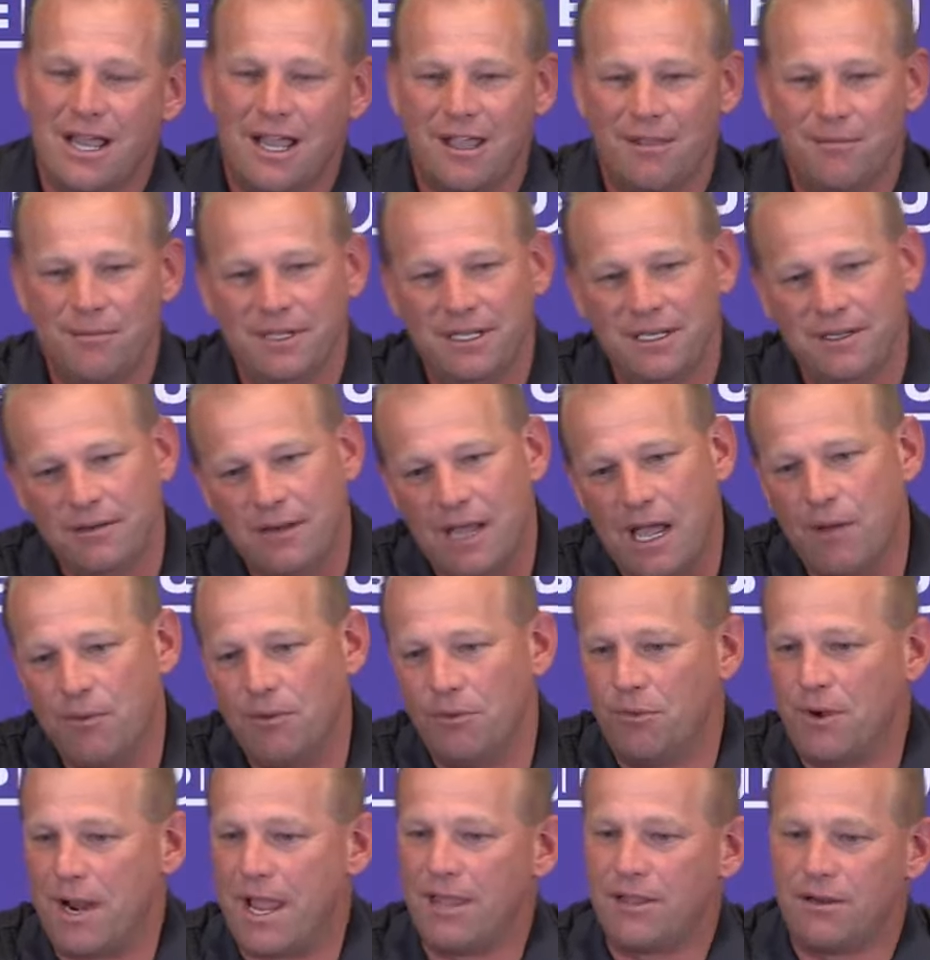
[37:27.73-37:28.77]
I mean, I
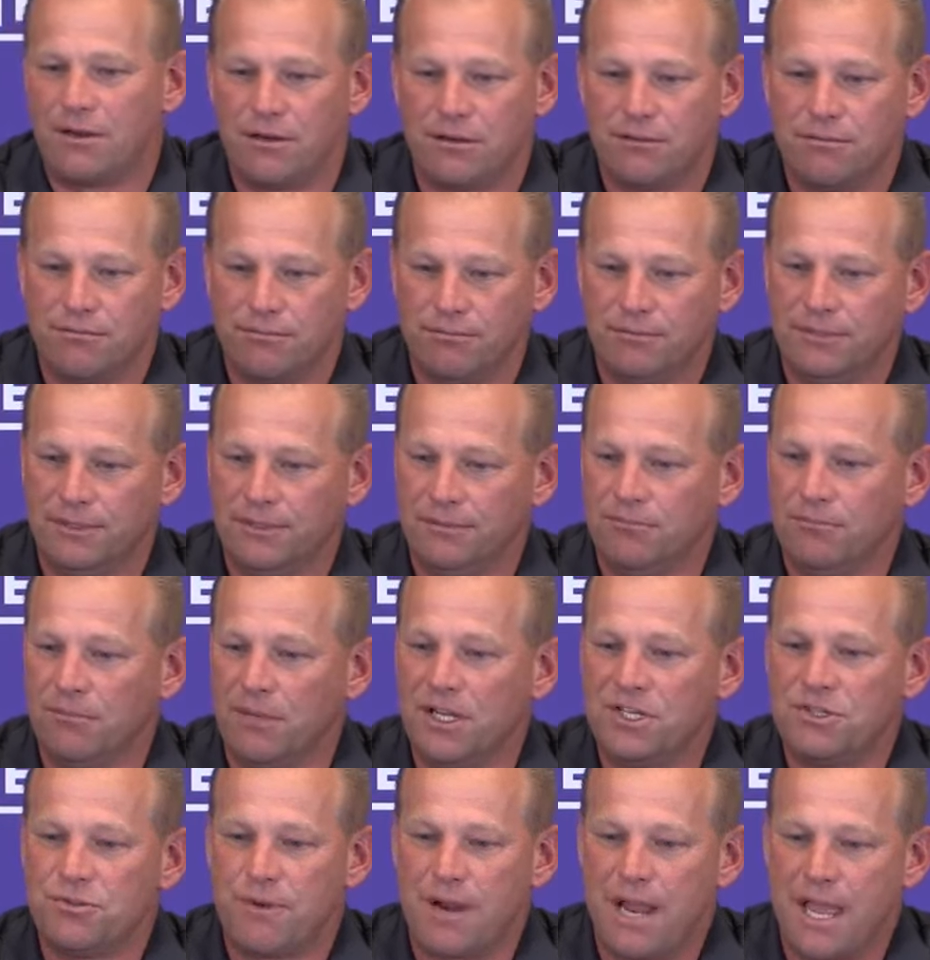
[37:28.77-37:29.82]
would rather,
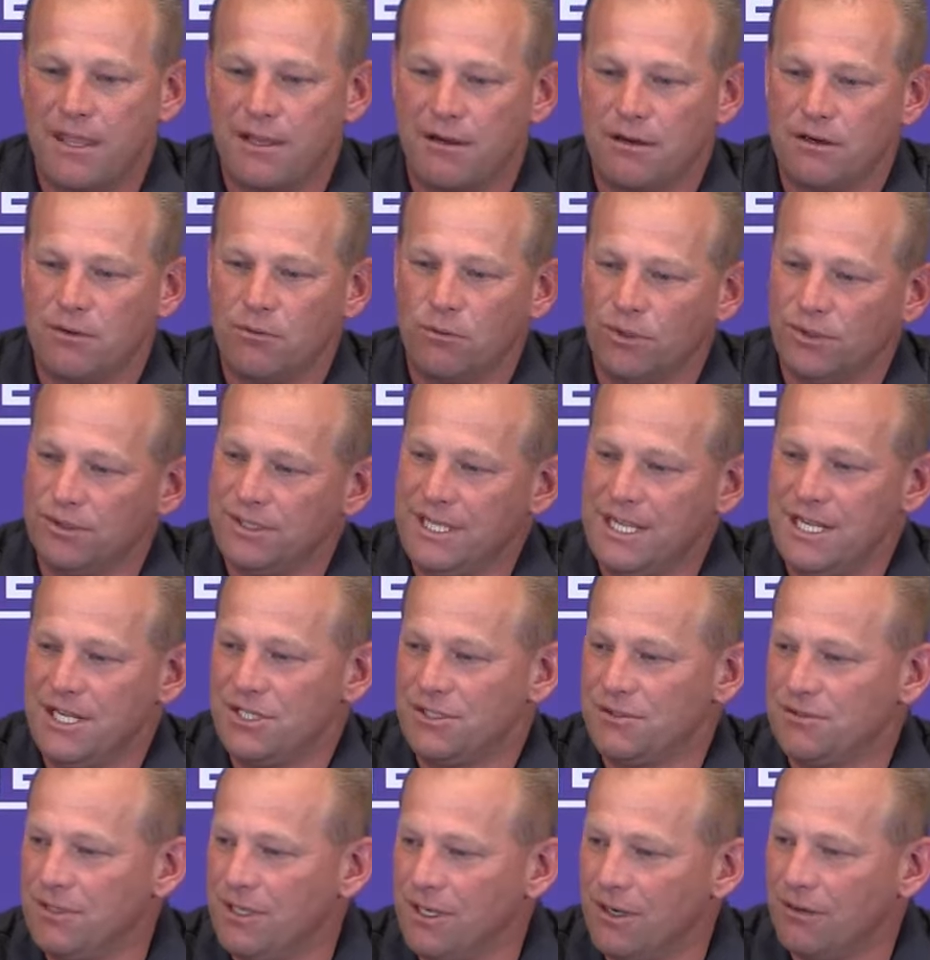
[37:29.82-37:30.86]
much rather, and we'll
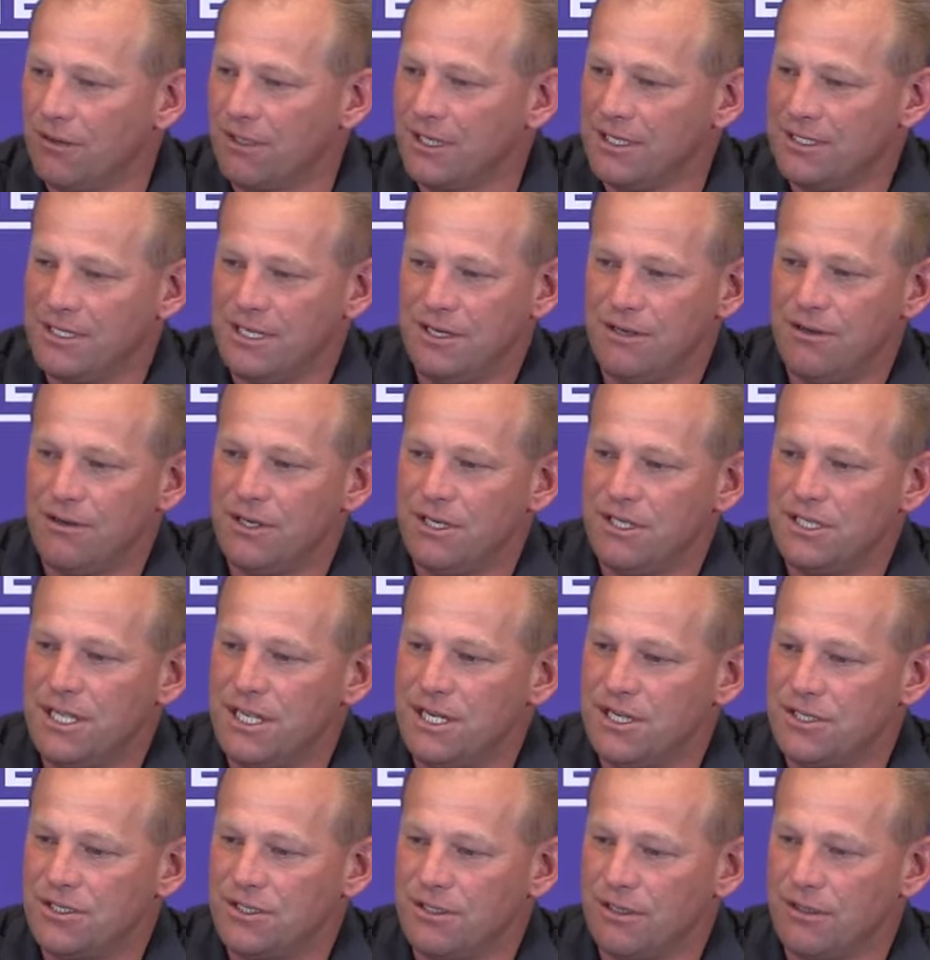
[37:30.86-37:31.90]
teach, continue to
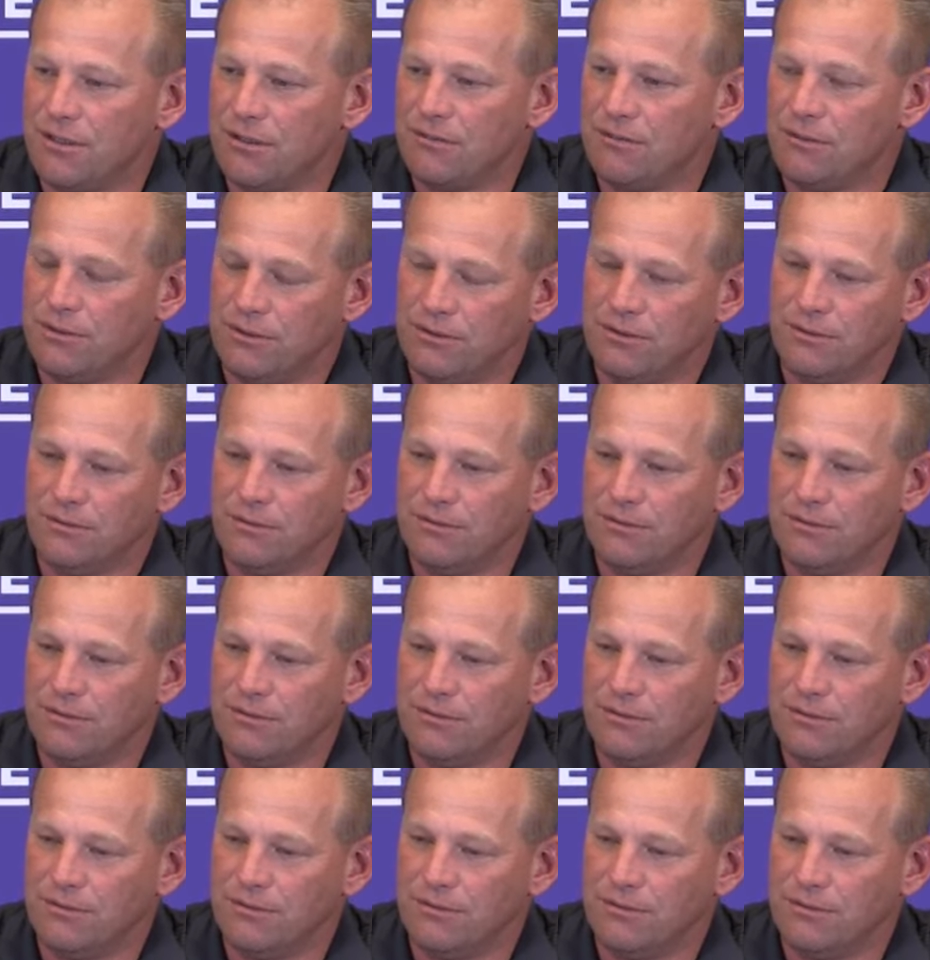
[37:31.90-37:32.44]
teach the